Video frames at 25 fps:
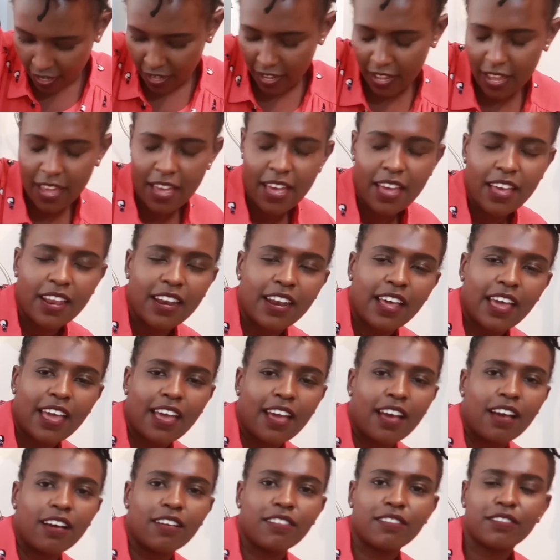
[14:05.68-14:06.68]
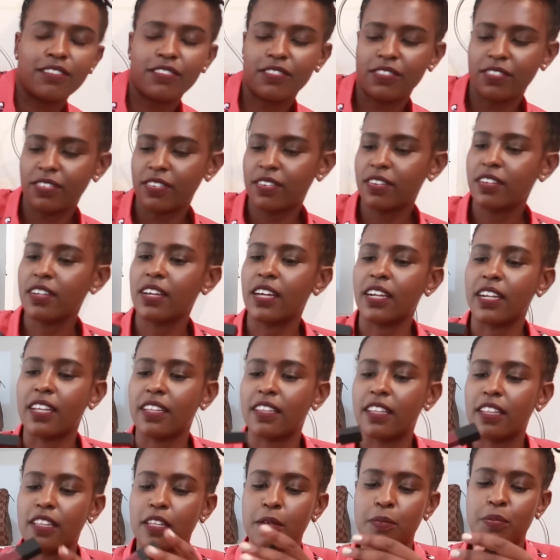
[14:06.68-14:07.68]
and I have
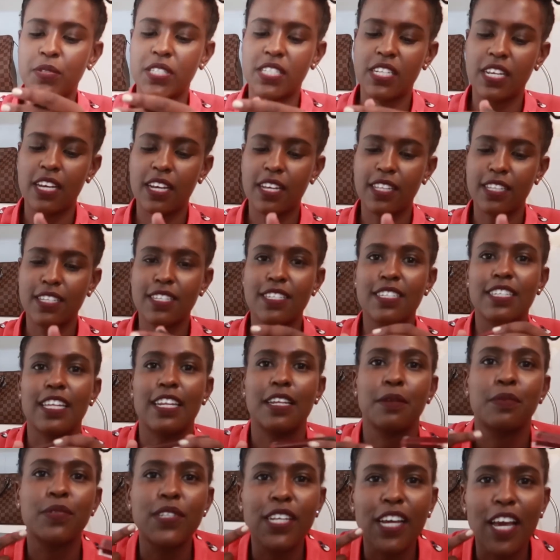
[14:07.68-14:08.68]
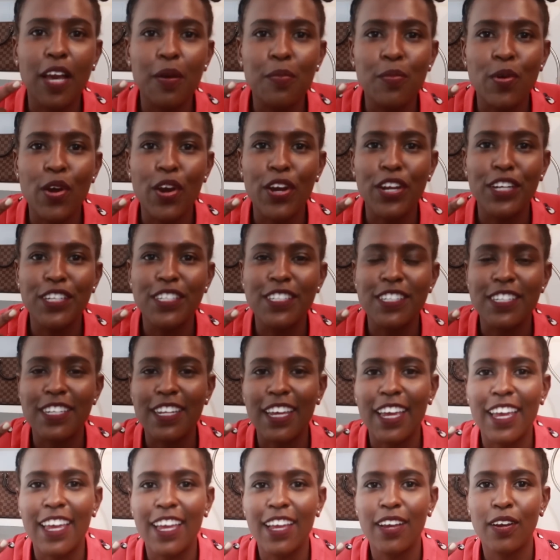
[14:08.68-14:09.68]
another lipstick. This is the lipstick I'm wearing
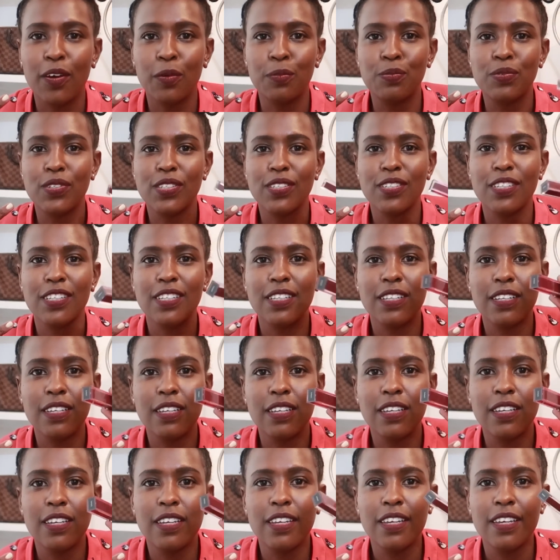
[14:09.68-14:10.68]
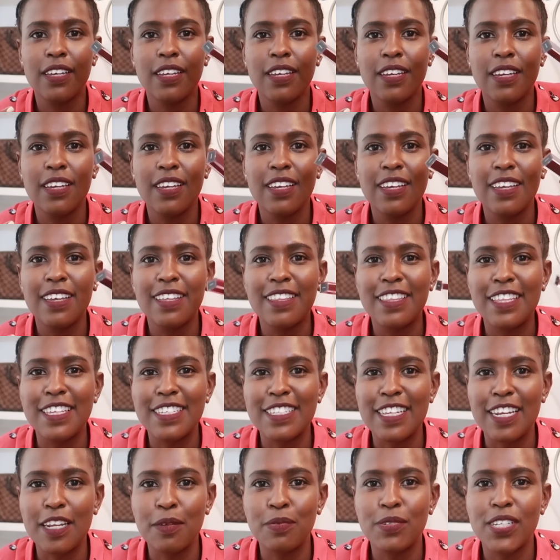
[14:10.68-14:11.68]
today. Oops. This is
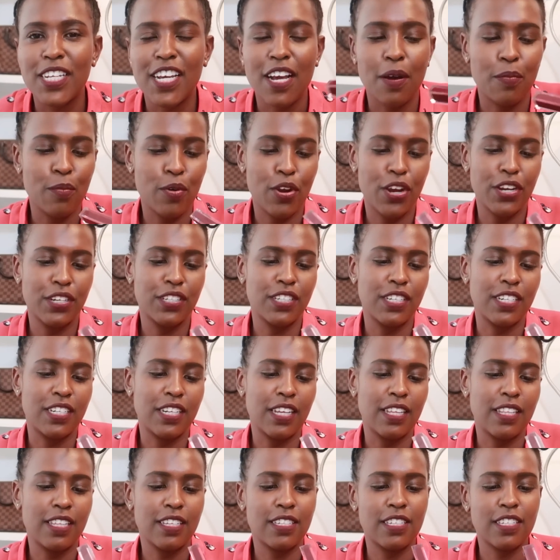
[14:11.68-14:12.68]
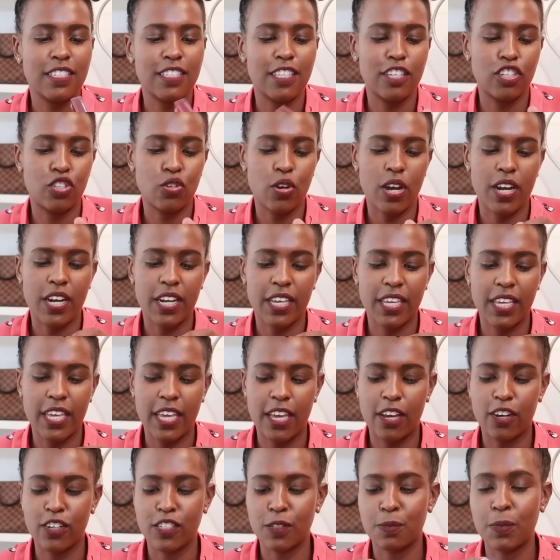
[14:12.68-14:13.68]
the lipstick I'm wearing today. This is the Joanna
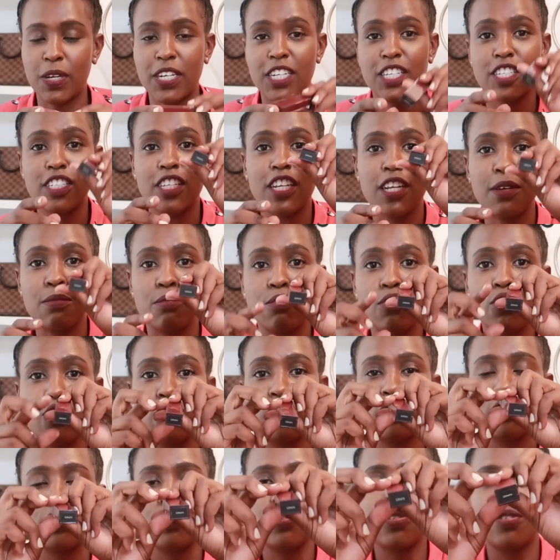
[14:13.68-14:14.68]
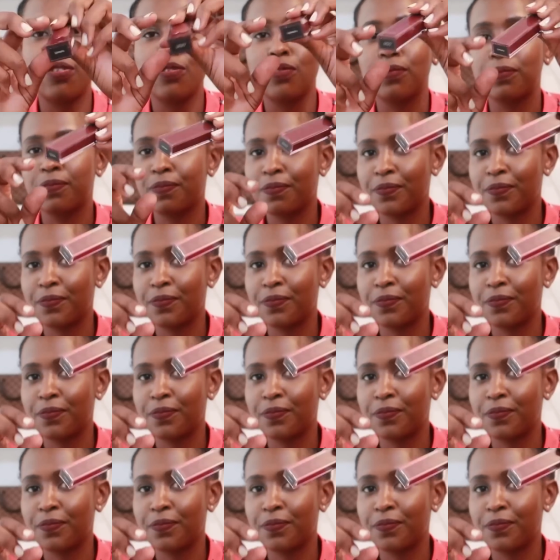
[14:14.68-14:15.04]
K Cosmetics Limuru,